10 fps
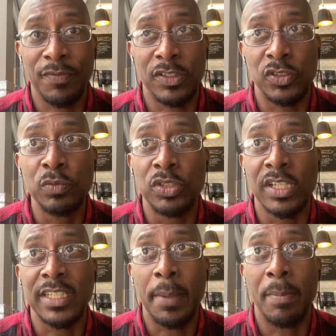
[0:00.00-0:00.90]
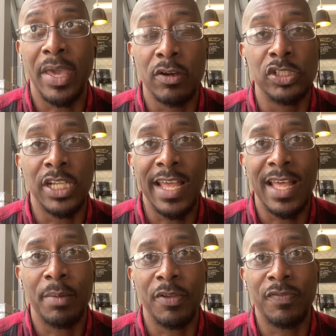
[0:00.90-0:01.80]
is, who does a better
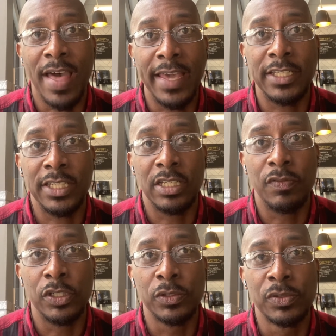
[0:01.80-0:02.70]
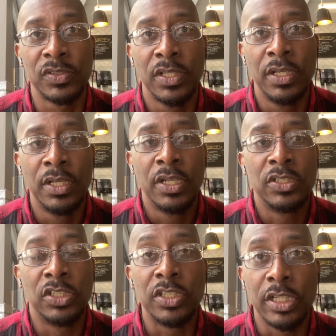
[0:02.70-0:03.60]
job of finding individuals
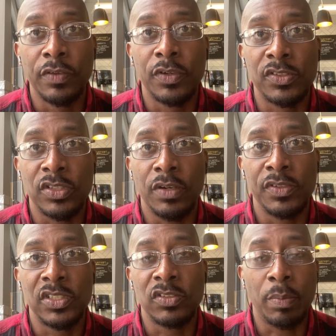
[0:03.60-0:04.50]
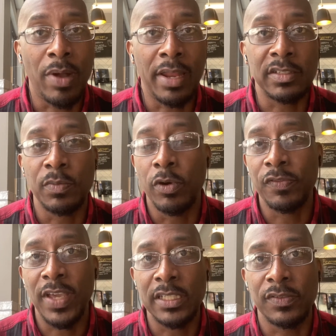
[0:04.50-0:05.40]
to deliver the services or products more
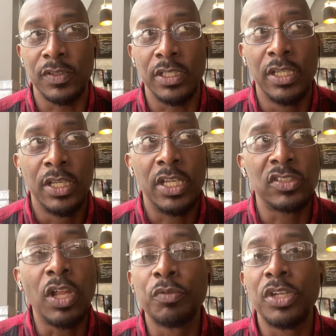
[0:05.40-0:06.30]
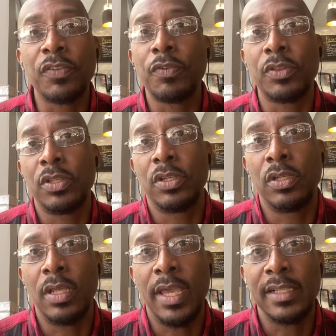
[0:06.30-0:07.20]
effectively. It's no different than
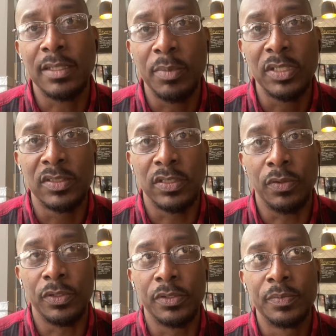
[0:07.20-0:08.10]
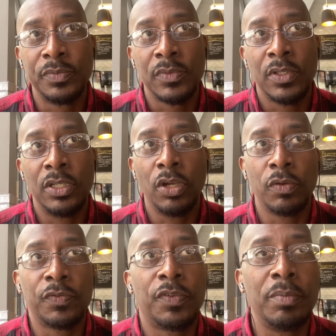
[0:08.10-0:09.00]
as a business owner you know,
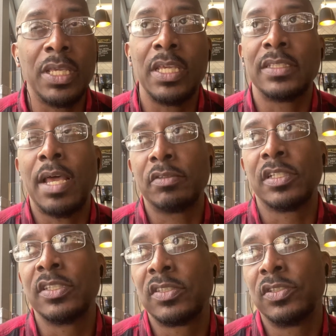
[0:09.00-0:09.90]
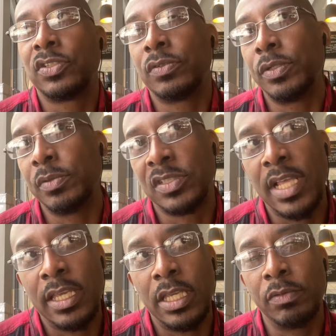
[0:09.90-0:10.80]
for me, as I was listening to her, it was
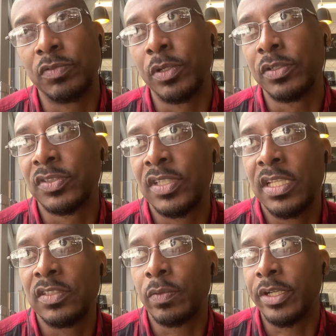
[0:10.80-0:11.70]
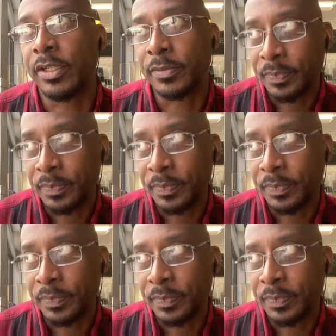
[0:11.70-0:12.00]
like it was one of those things where